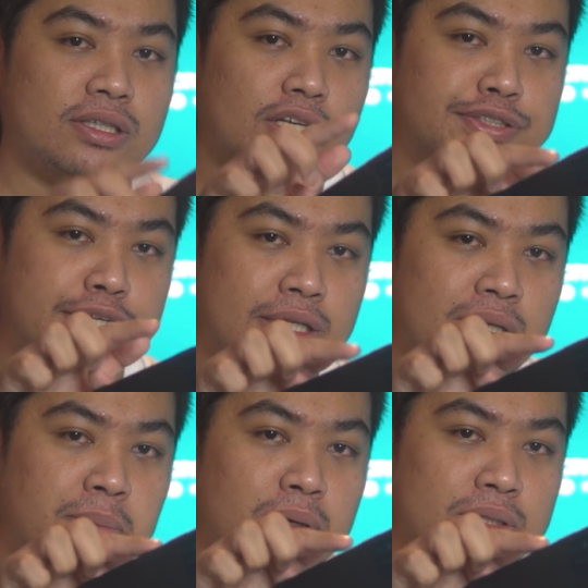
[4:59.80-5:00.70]
touching
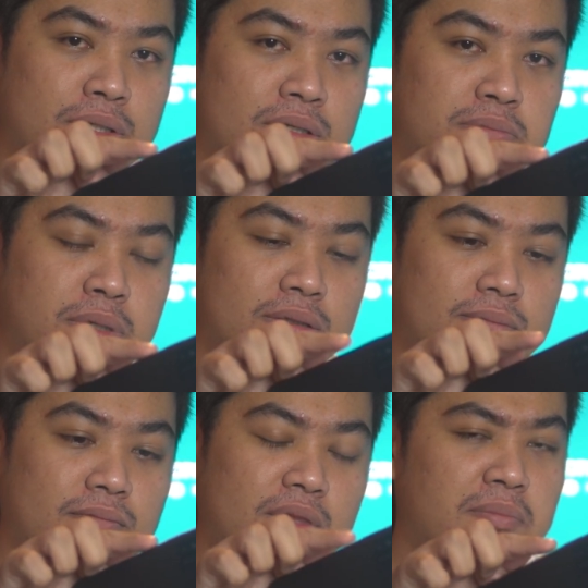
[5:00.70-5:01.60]
the button but
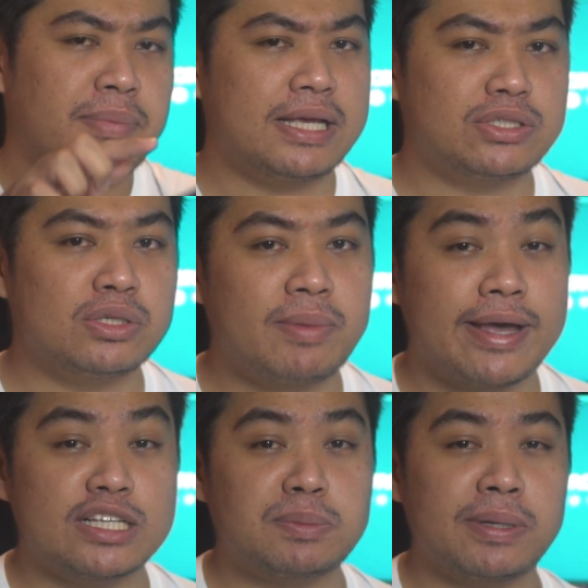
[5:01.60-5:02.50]
Based on my
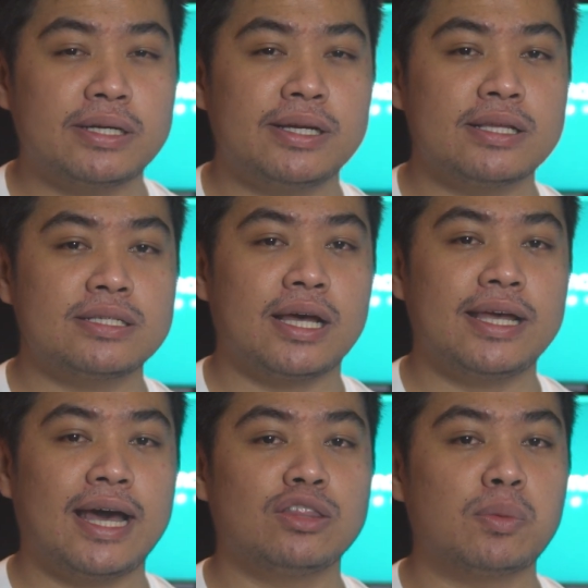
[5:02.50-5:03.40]
experience, I
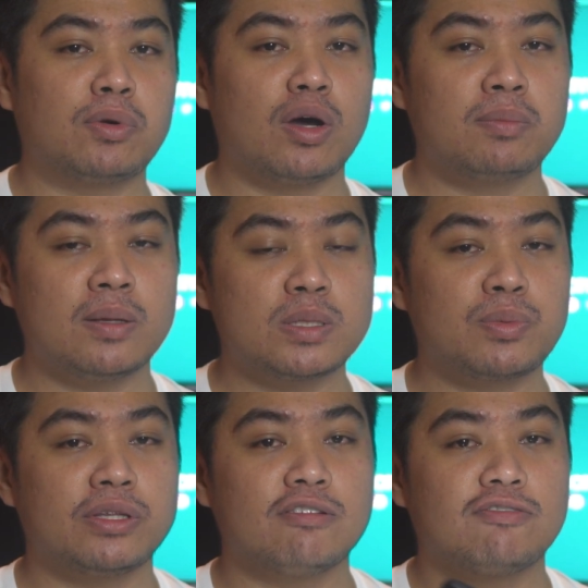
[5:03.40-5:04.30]
had no problems with the